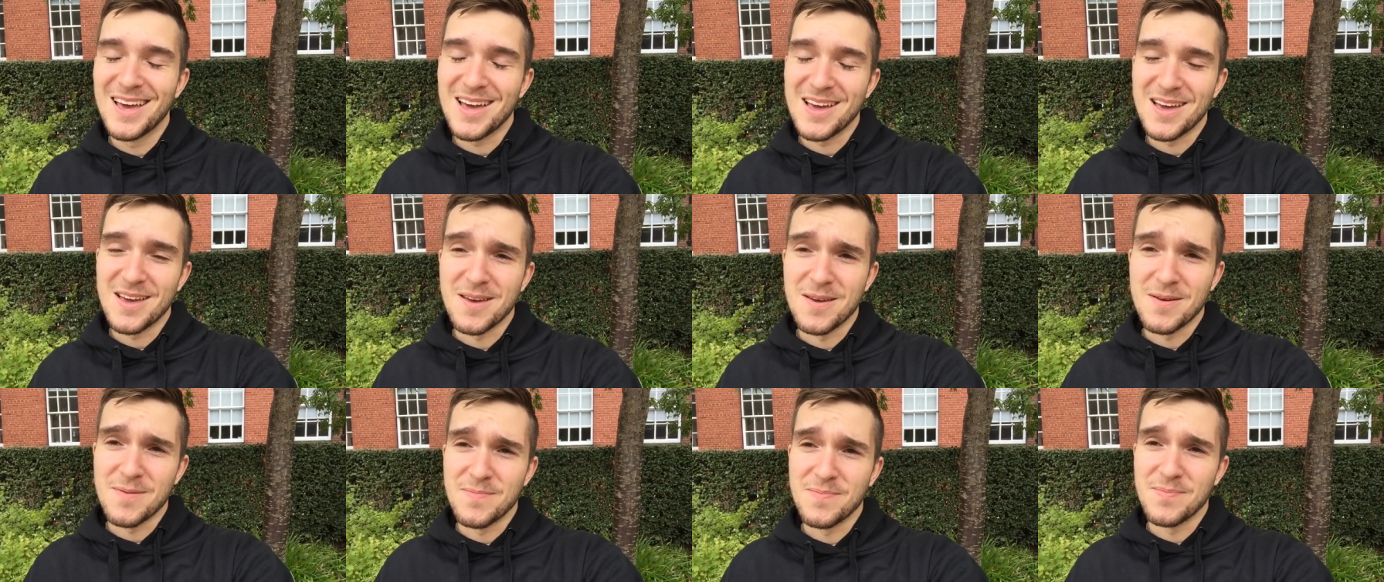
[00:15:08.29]

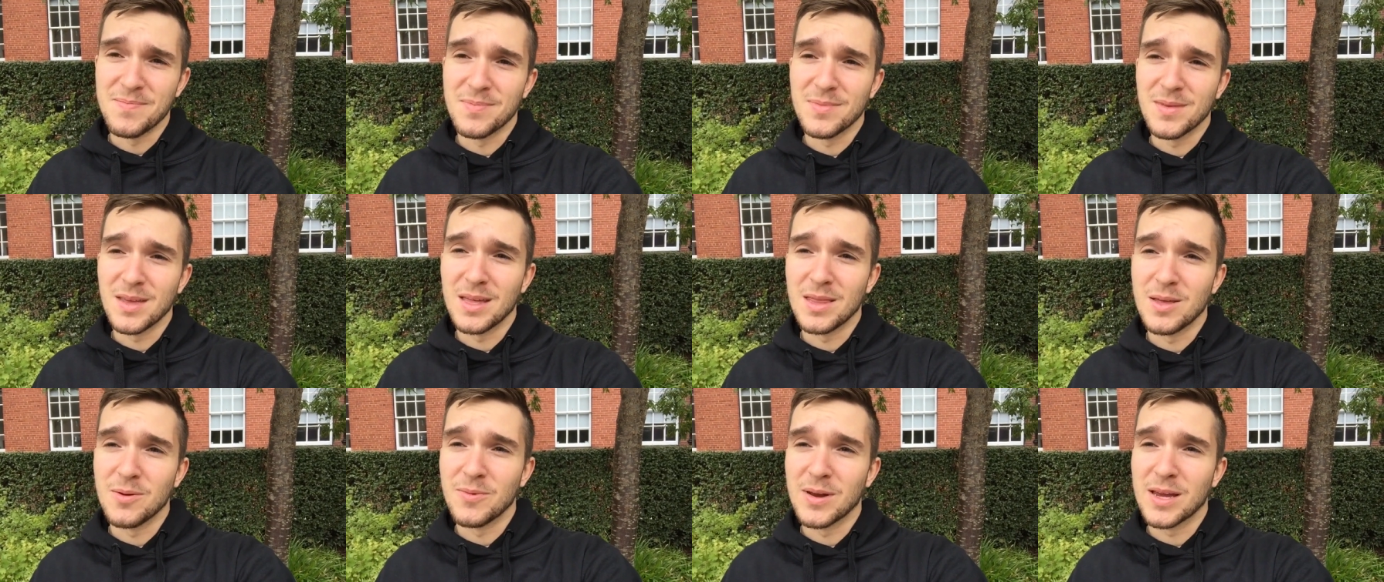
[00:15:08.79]
um,
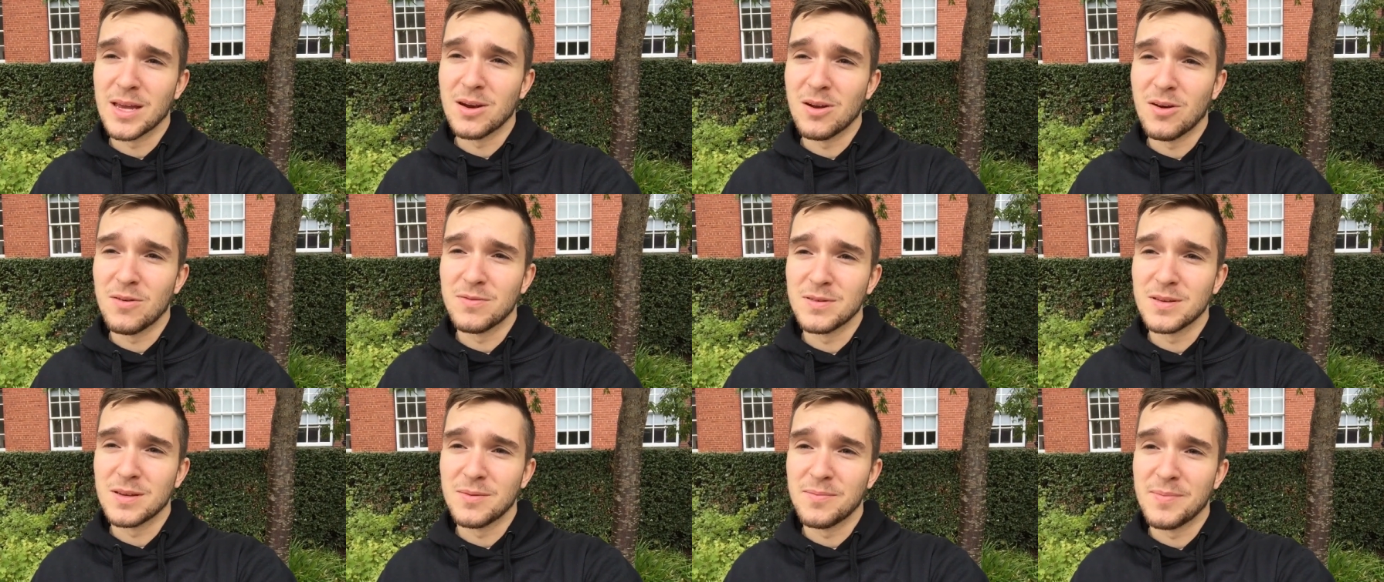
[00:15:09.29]
and then we can
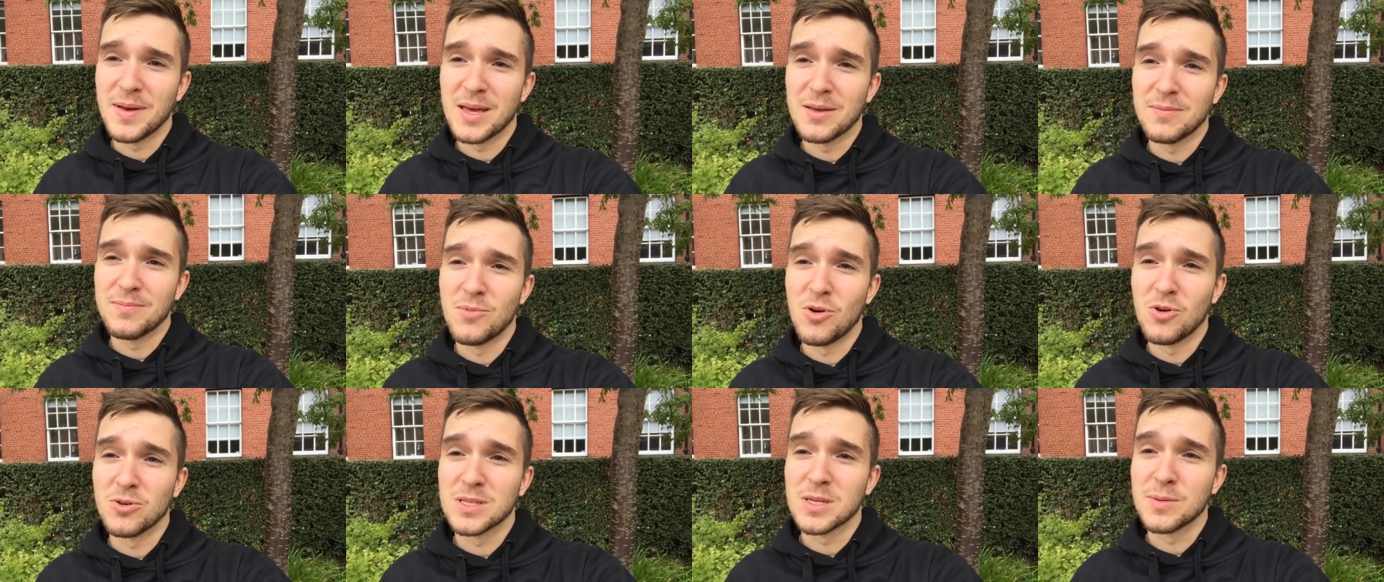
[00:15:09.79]
offer a bit
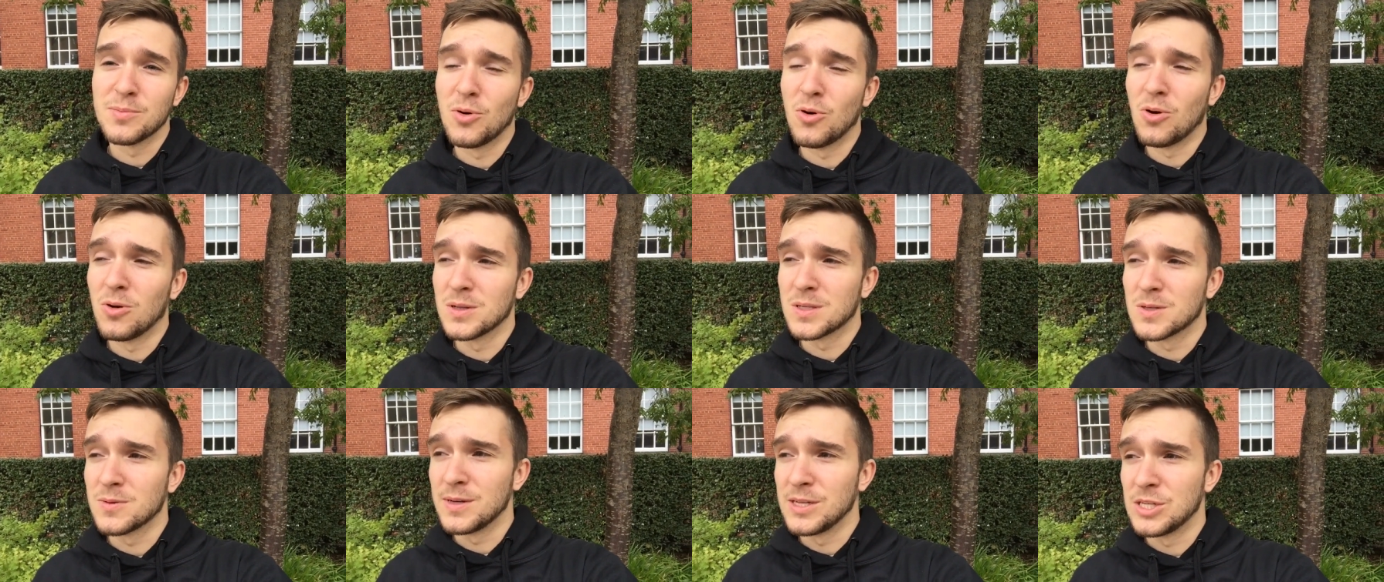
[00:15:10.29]
more
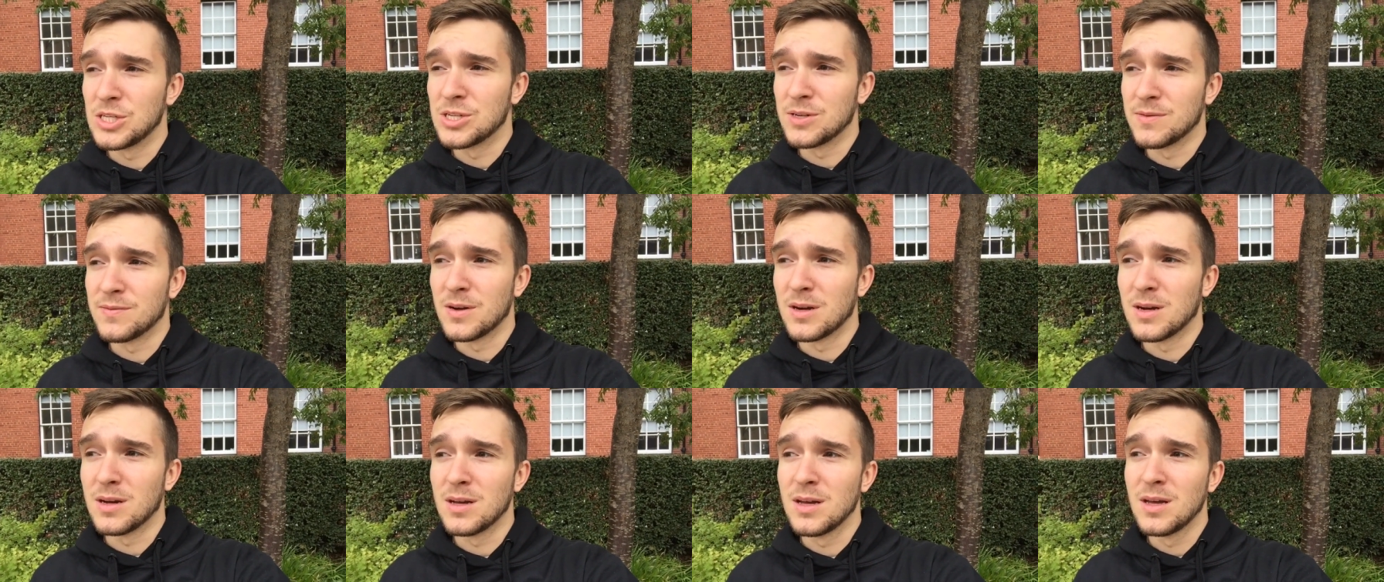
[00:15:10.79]
support to each
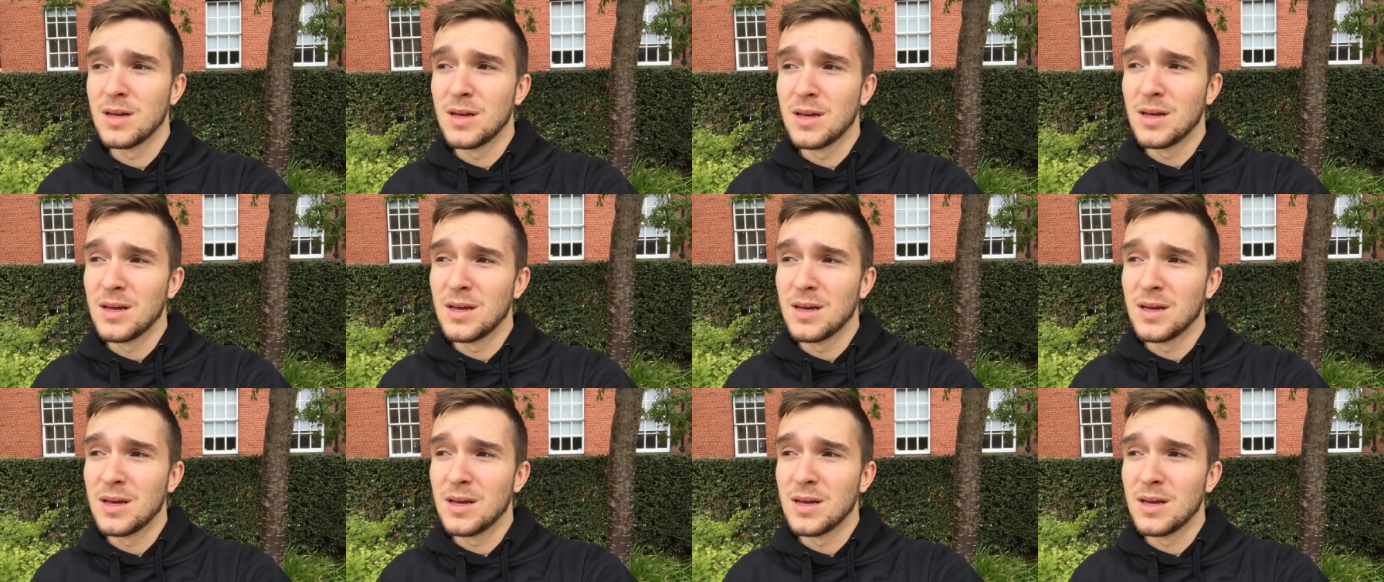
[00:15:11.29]
other